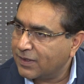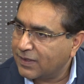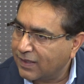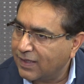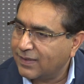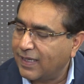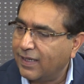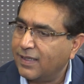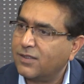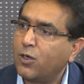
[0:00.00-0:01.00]
Sangha's
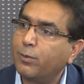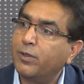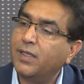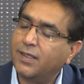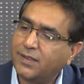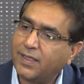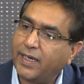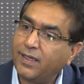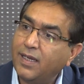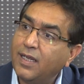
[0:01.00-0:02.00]
side, let's talk about the other
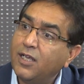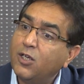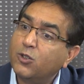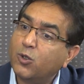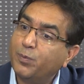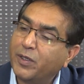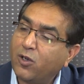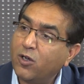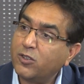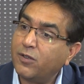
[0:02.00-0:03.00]
side. So
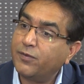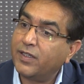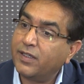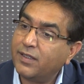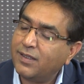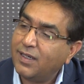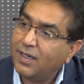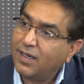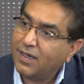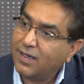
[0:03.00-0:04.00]
because of their
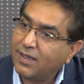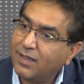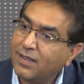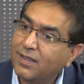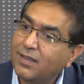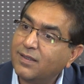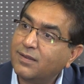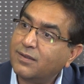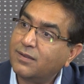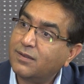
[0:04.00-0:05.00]

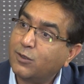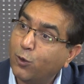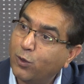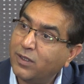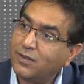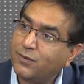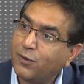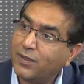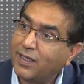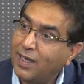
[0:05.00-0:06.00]
slogans
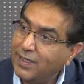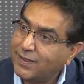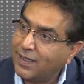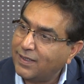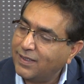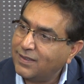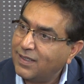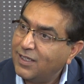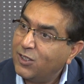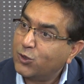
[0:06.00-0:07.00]
for the Khalistanis,
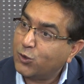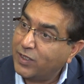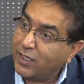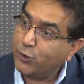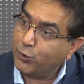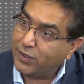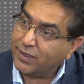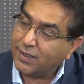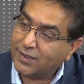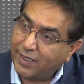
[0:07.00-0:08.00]
so they are
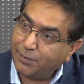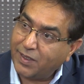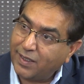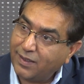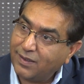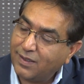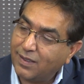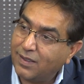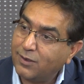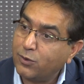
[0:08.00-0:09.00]
using that same thing
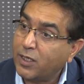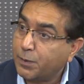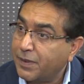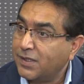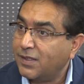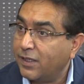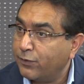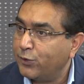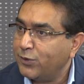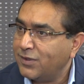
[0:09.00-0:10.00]
to express their
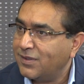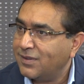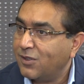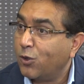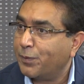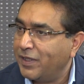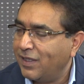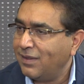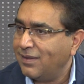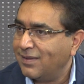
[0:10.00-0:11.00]
views or
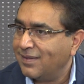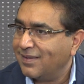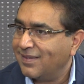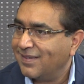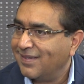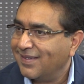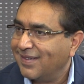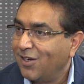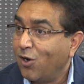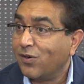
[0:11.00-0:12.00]
opinion,
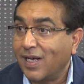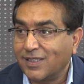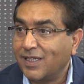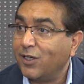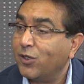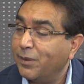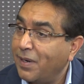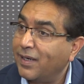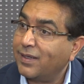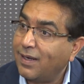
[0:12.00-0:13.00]
or asking or
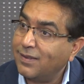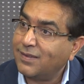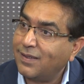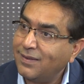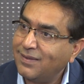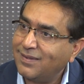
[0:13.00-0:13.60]
demanding Khalistan?